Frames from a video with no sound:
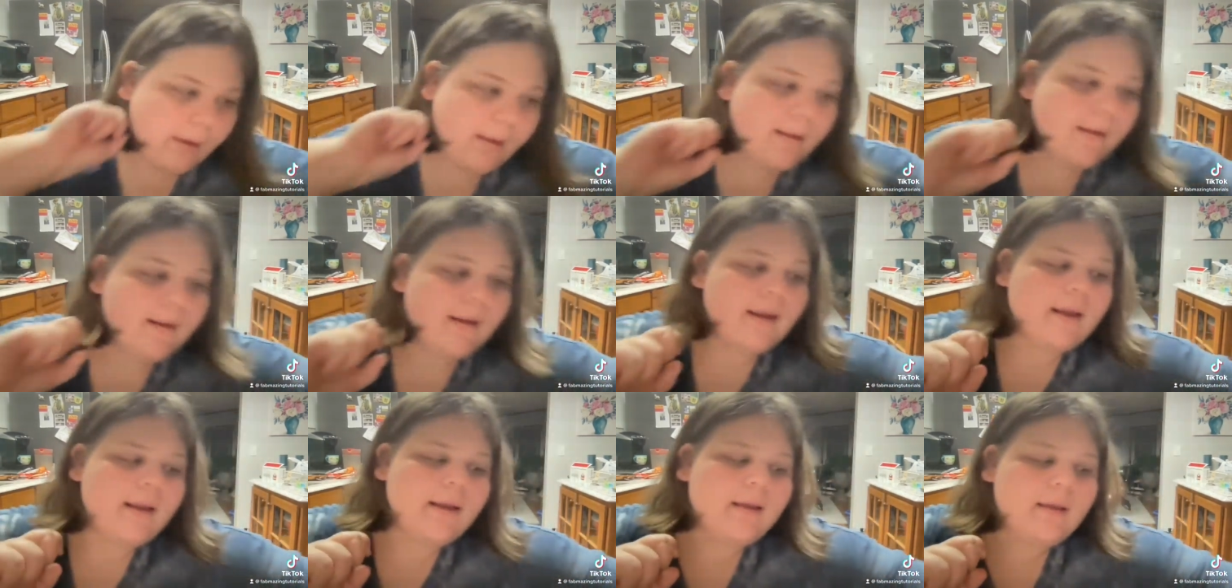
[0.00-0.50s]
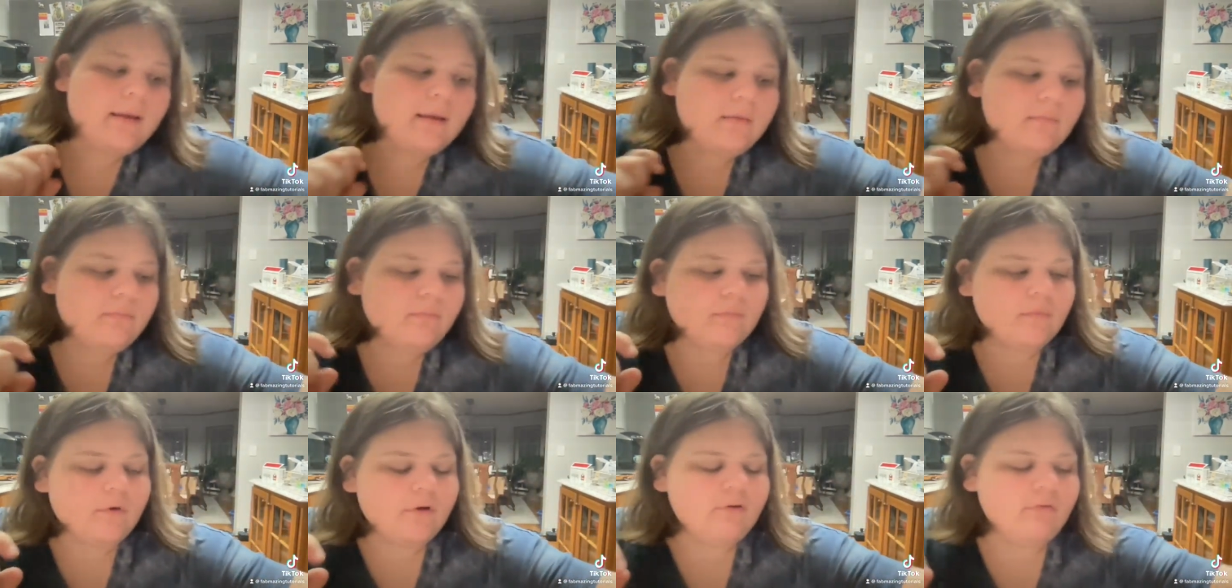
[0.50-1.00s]

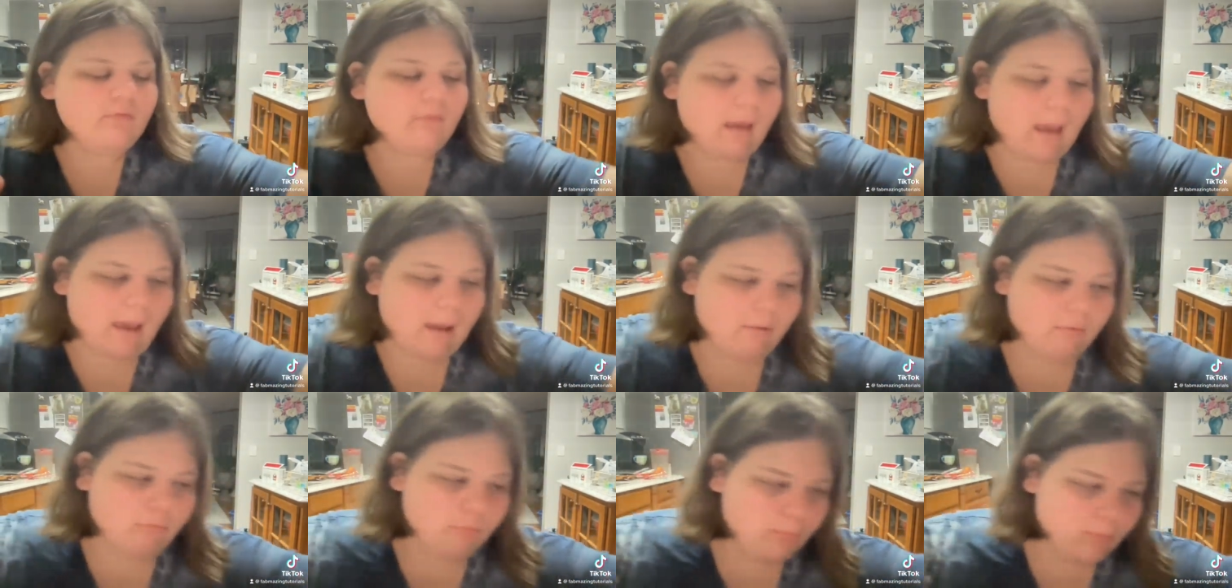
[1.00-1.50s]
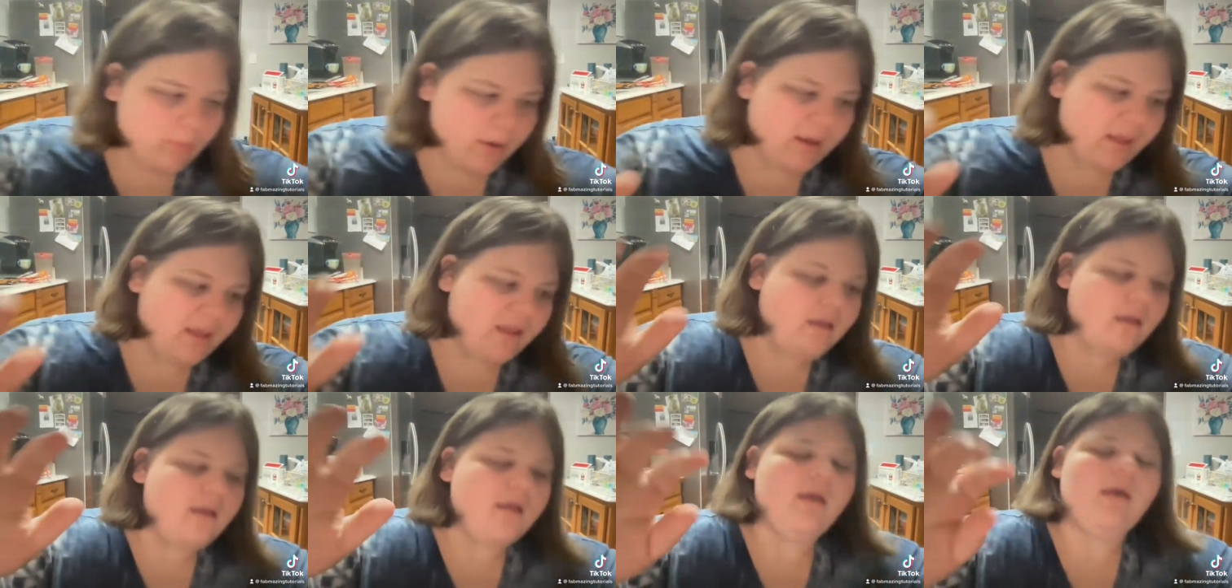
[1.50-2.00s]
Um, oh, ow,
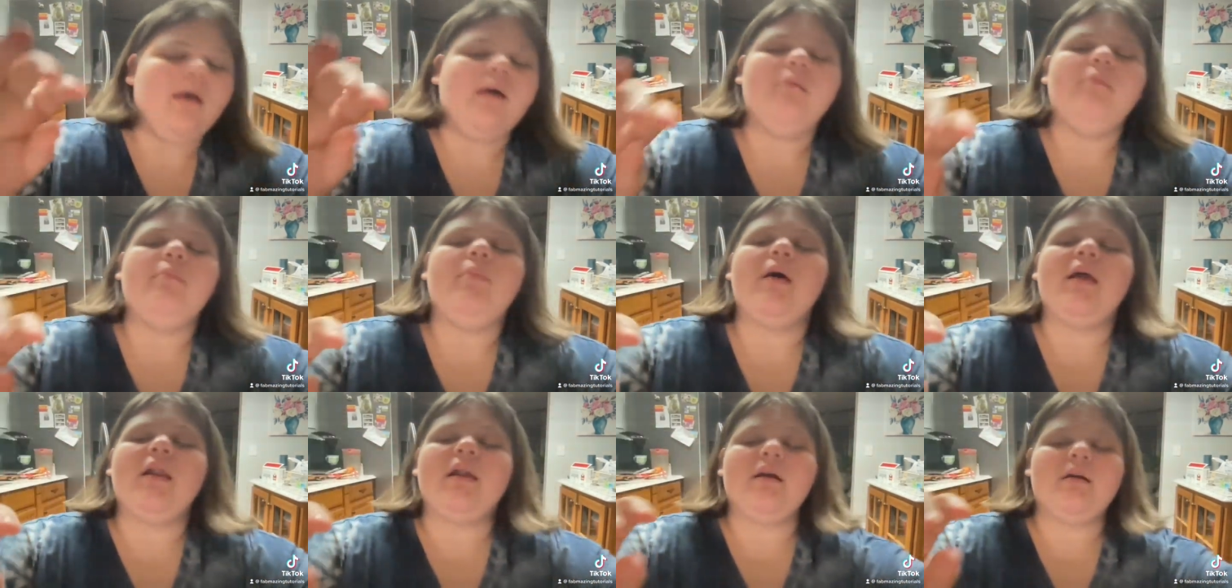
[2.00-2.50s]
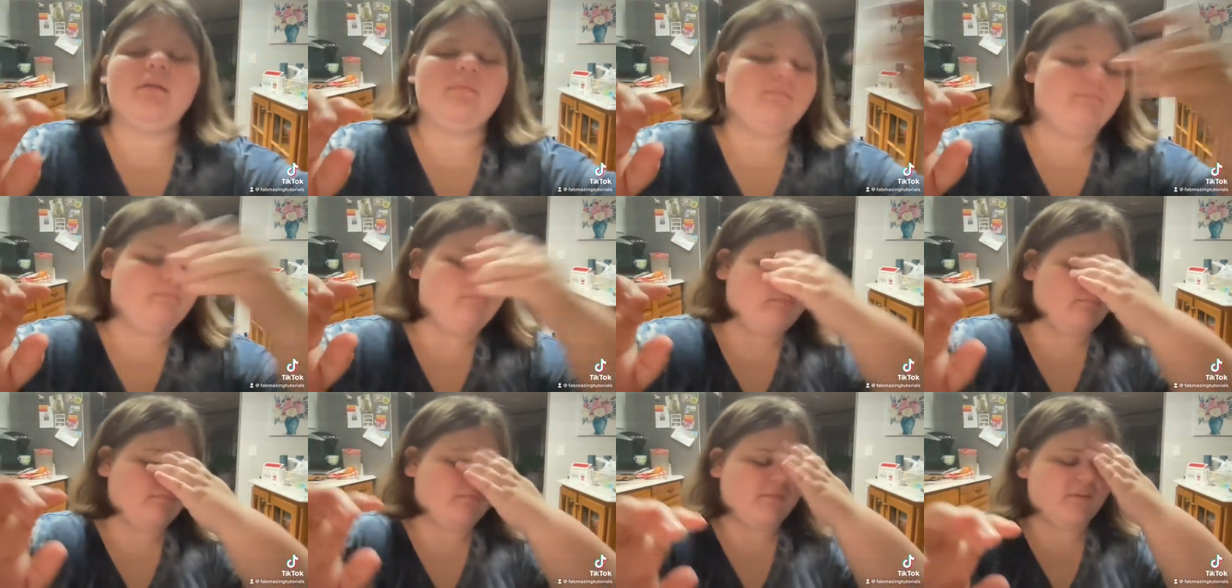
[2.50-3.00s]
money. But, um,